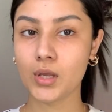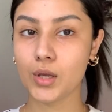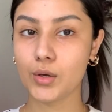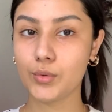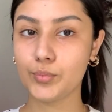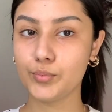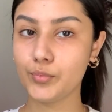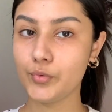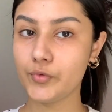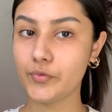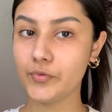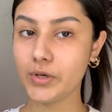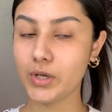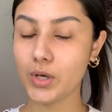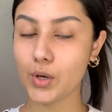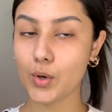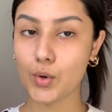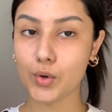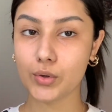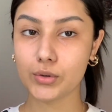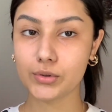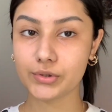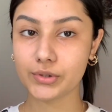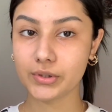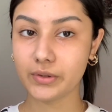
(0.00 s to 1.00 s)
Moving
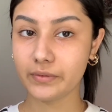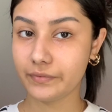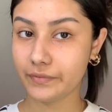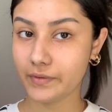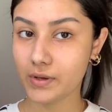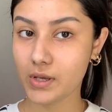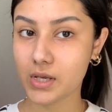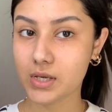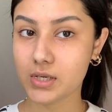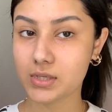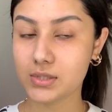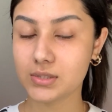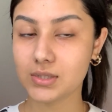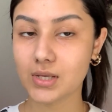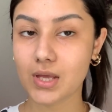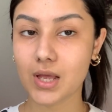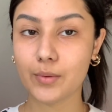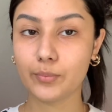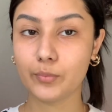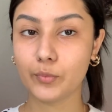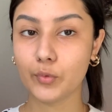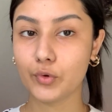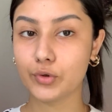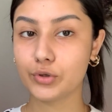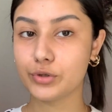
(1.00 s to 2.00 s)
on to the face,
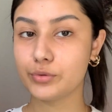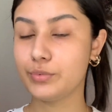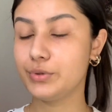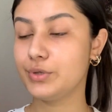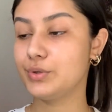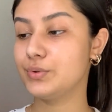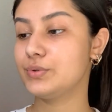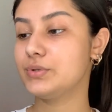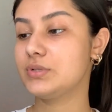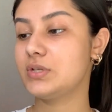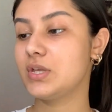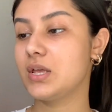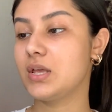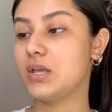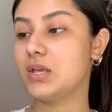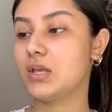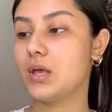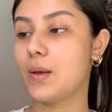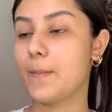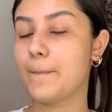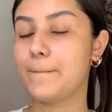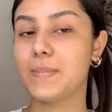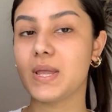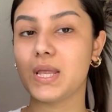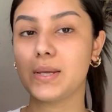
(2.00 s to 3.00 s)
I'm going to be using
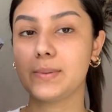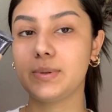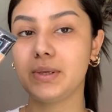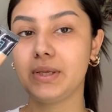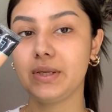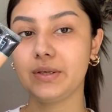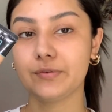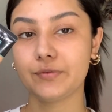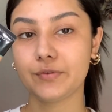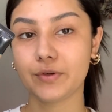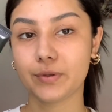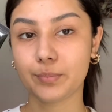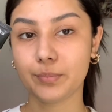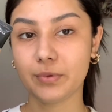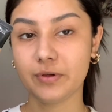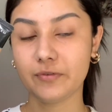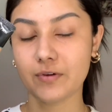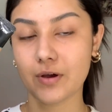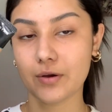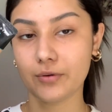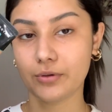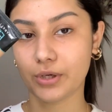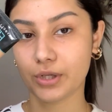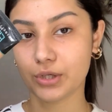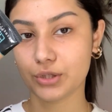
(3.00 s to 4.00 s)
Maybelline Fit Me
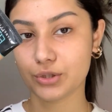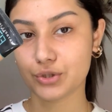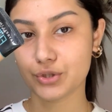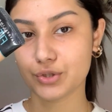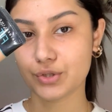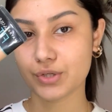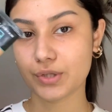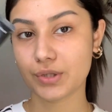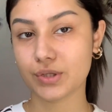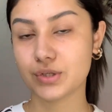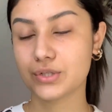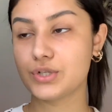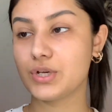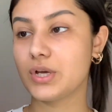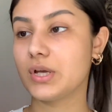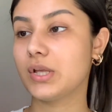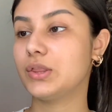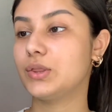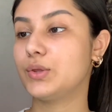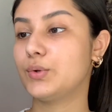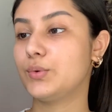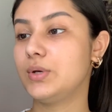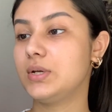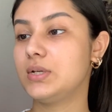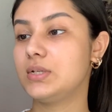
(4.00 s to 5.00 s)
foundation in the shade
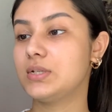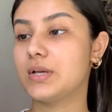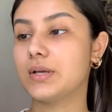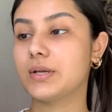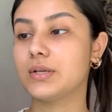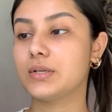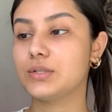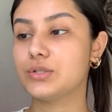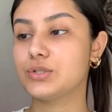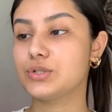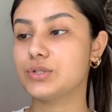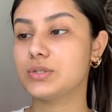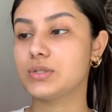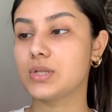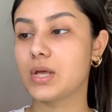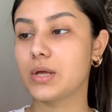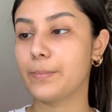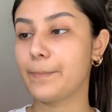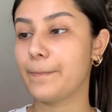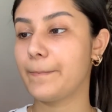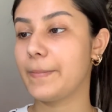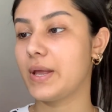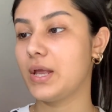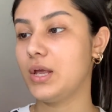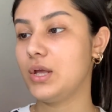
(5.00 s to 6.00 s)
310 Sun
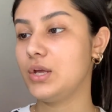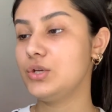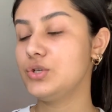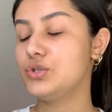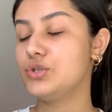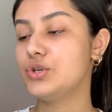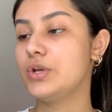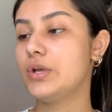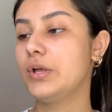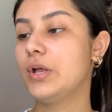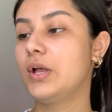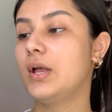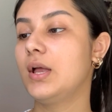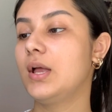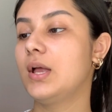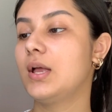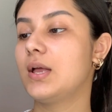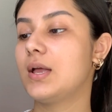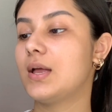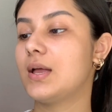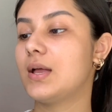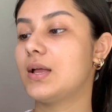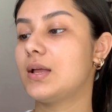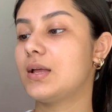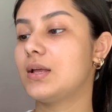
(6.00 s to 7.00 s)
Beige,
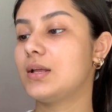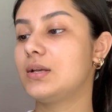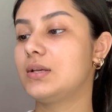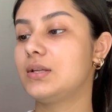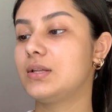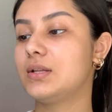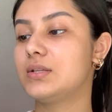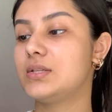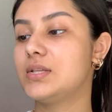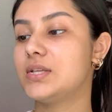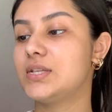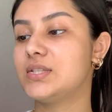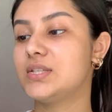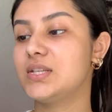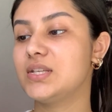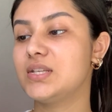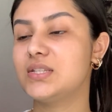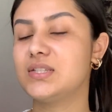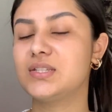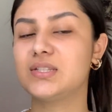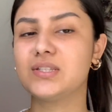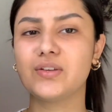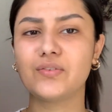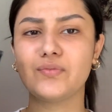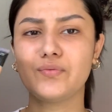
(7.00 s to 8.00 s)
and this is
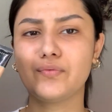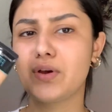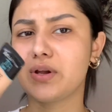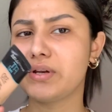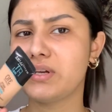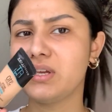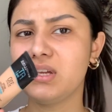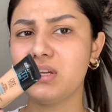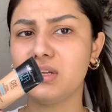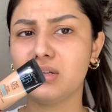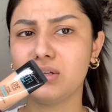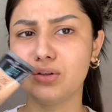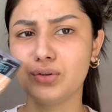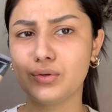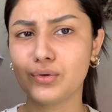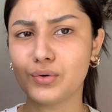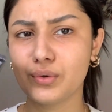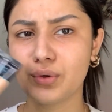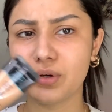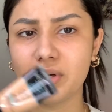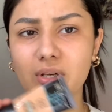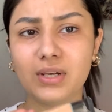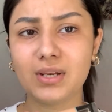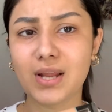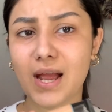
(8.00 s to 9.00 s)
very,
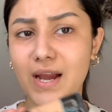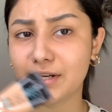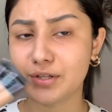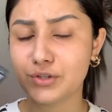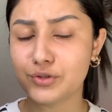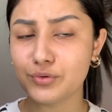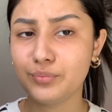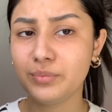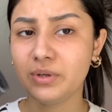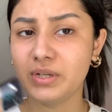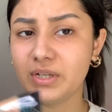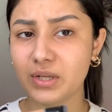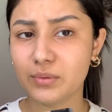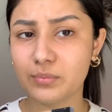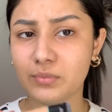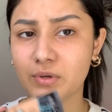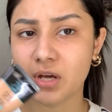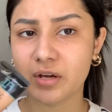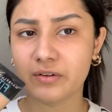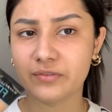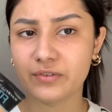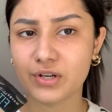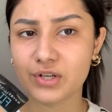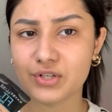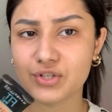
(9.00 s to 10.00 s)
light to medium
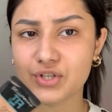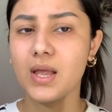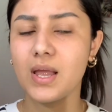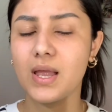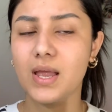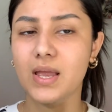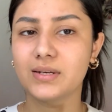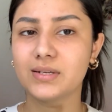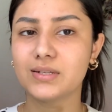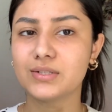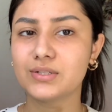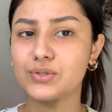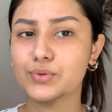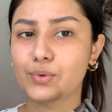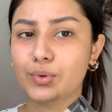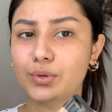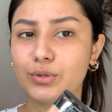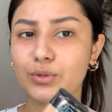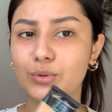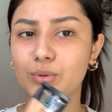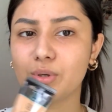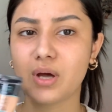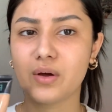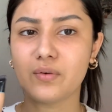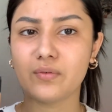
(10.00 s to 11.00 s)
coverage, and it's going to
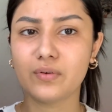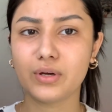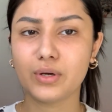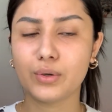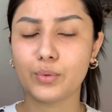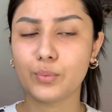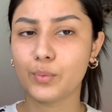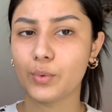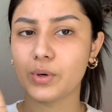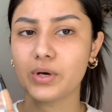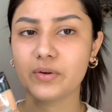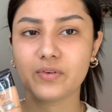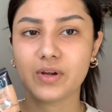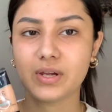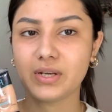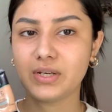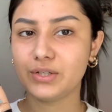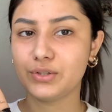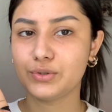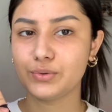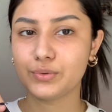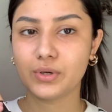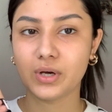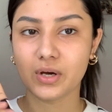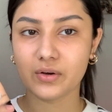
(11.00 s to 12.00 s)
cover whatever I need
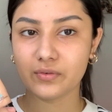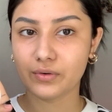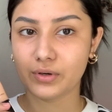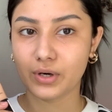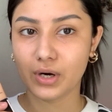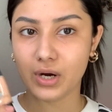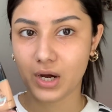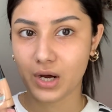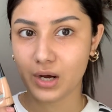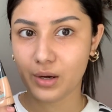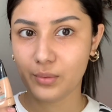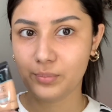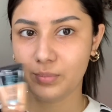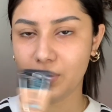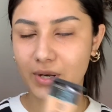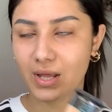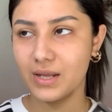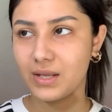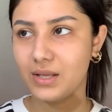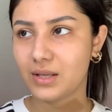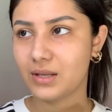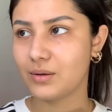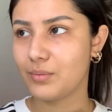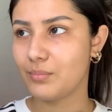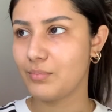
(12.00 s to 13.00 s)
to cover up,
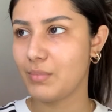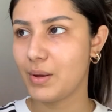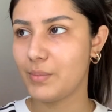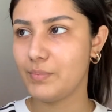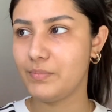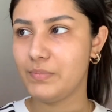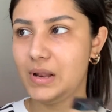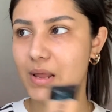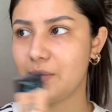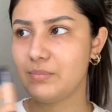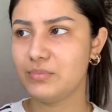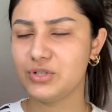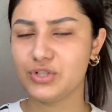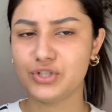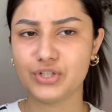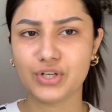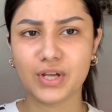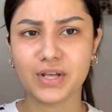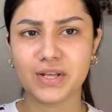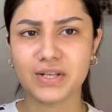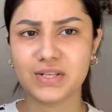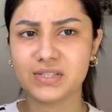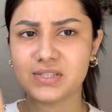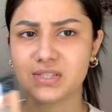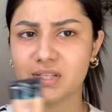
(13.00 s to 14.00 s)
like my
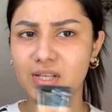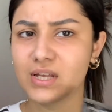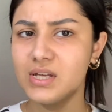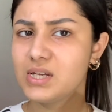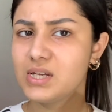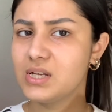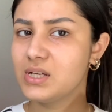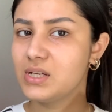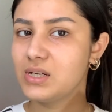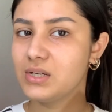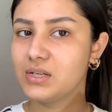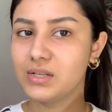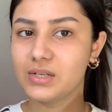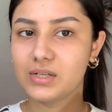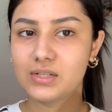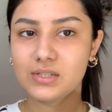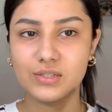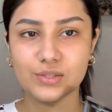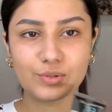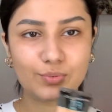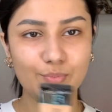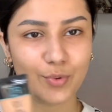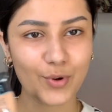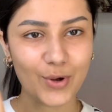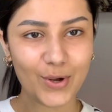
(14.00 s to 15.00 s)
blemishes, little
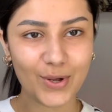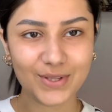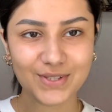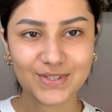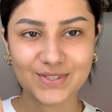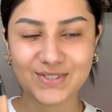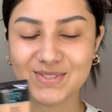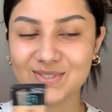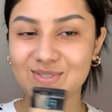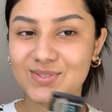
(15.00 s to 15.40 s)
spots.